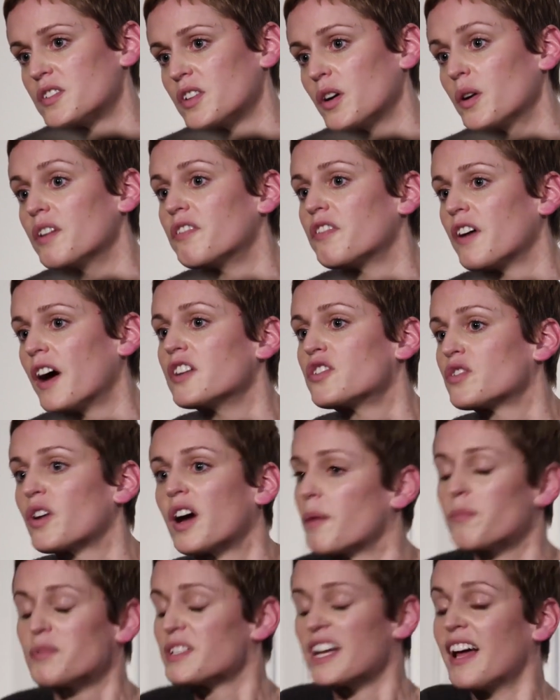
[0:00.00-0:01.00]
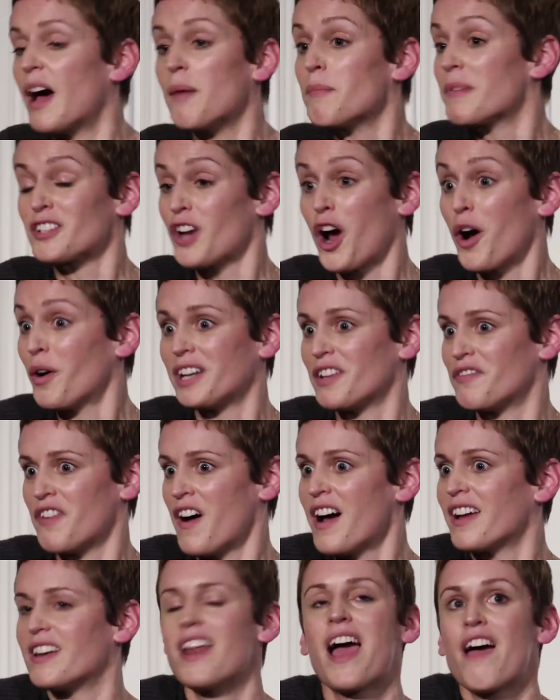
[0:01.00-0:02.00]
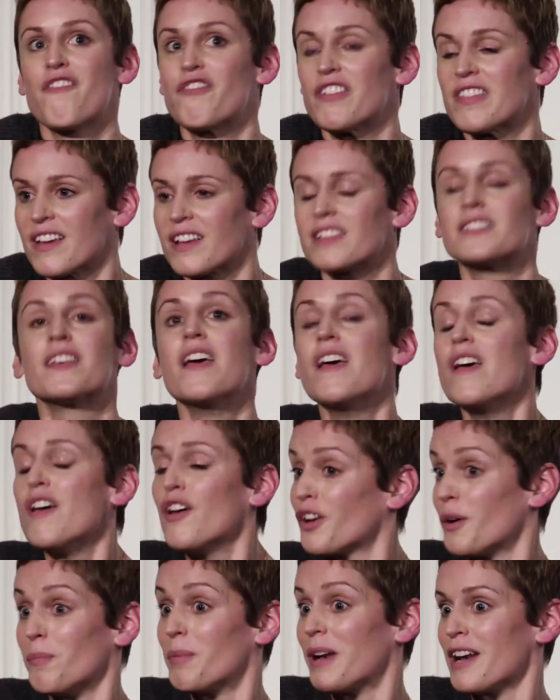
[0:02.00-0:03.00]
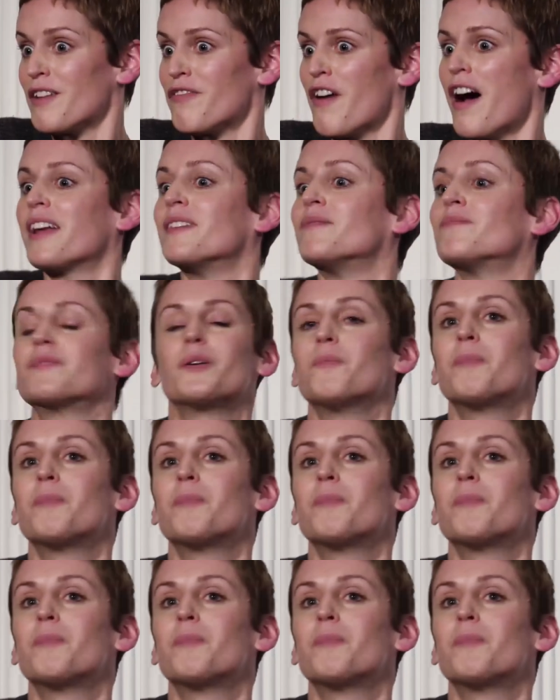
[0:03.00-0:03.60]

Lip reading: So if I try and pretend, I'm totally fine, everything is completely fine,